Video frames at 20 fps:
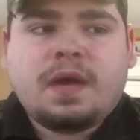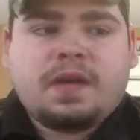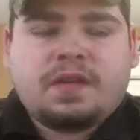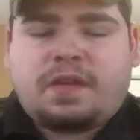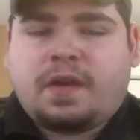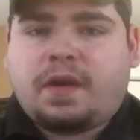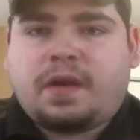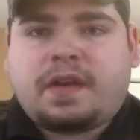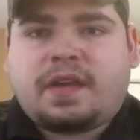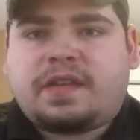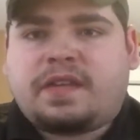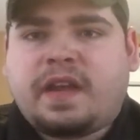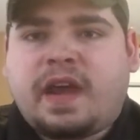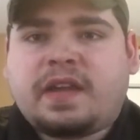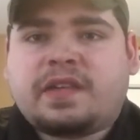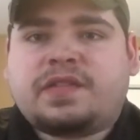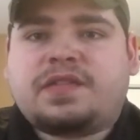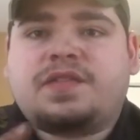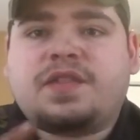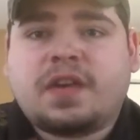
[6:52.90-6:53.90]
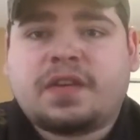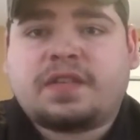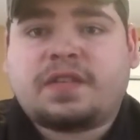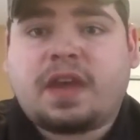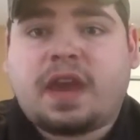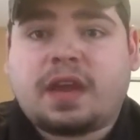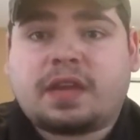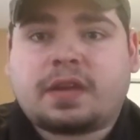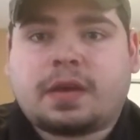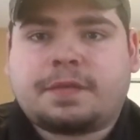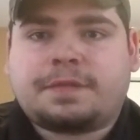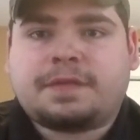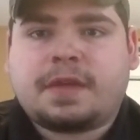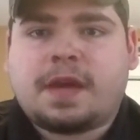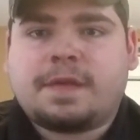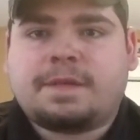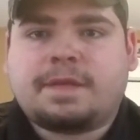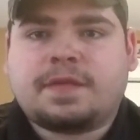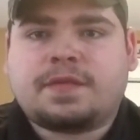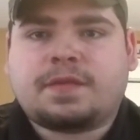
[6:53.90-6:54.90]
certain extents just to get their
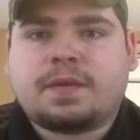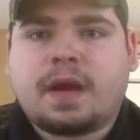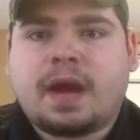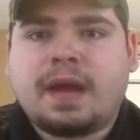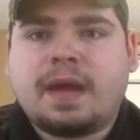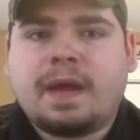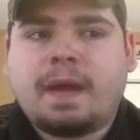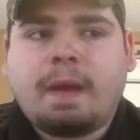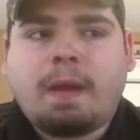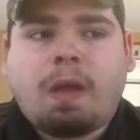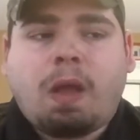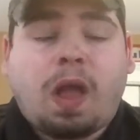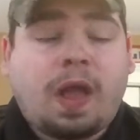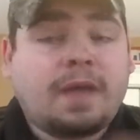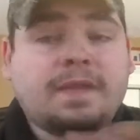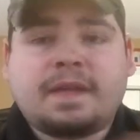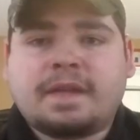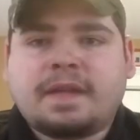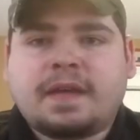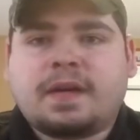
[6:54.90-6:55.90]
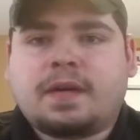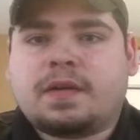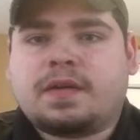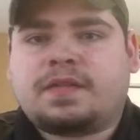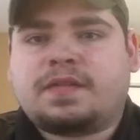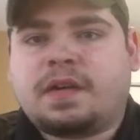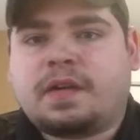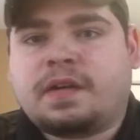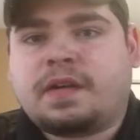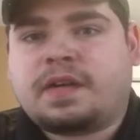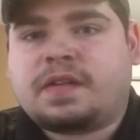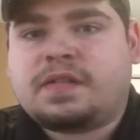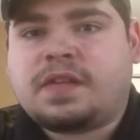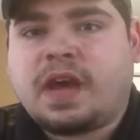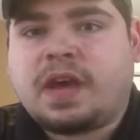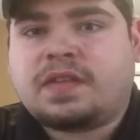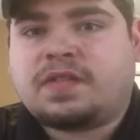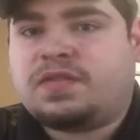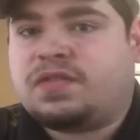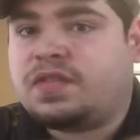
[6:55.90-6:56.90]
flavors right, and then they go to certain
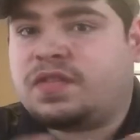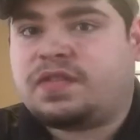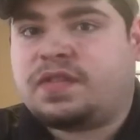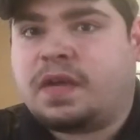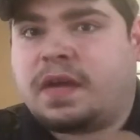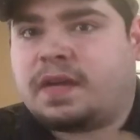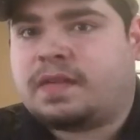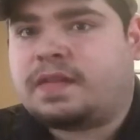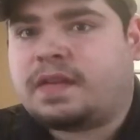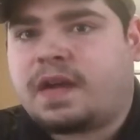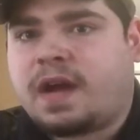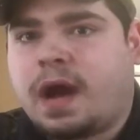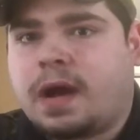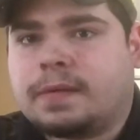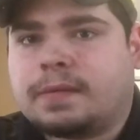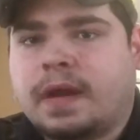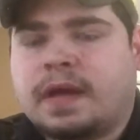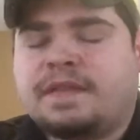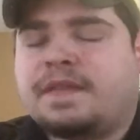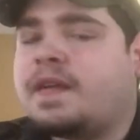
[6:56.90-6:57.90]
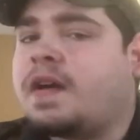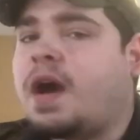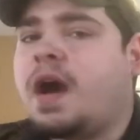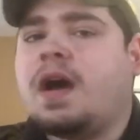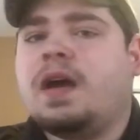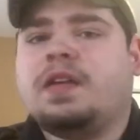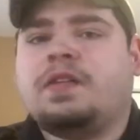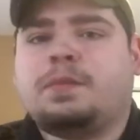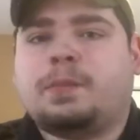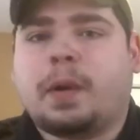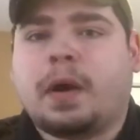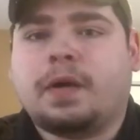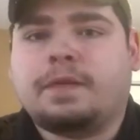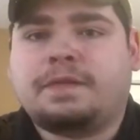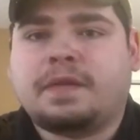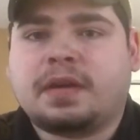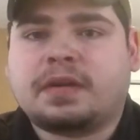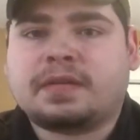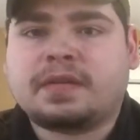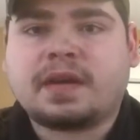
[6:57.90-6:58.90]
extents just to get the cut right. The cut is
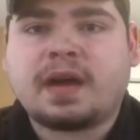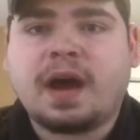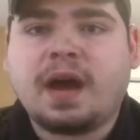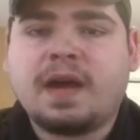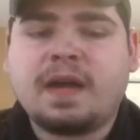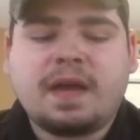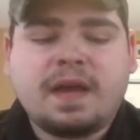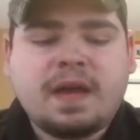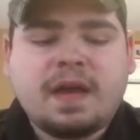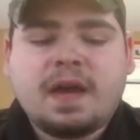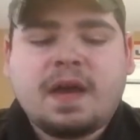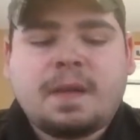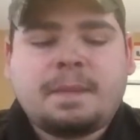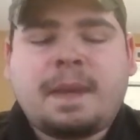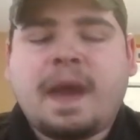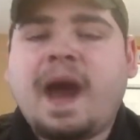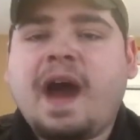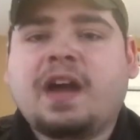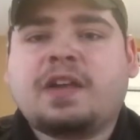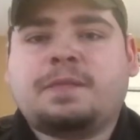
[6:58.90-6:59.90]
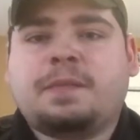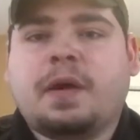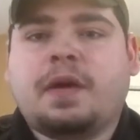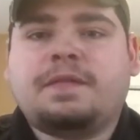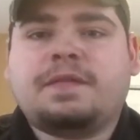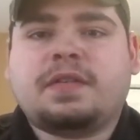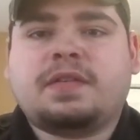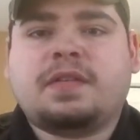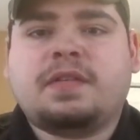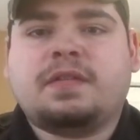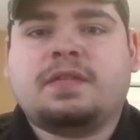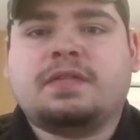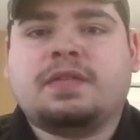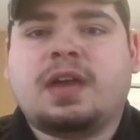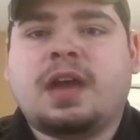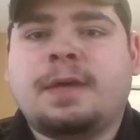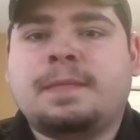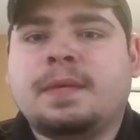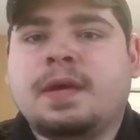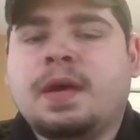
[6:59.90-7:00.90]
perfect. The cut packs perfect in your
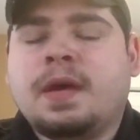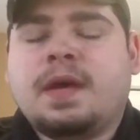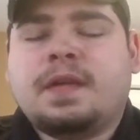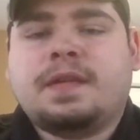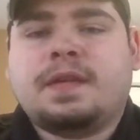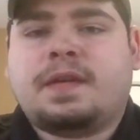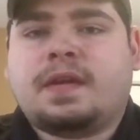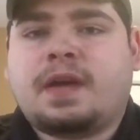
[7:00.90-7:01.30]
lip. The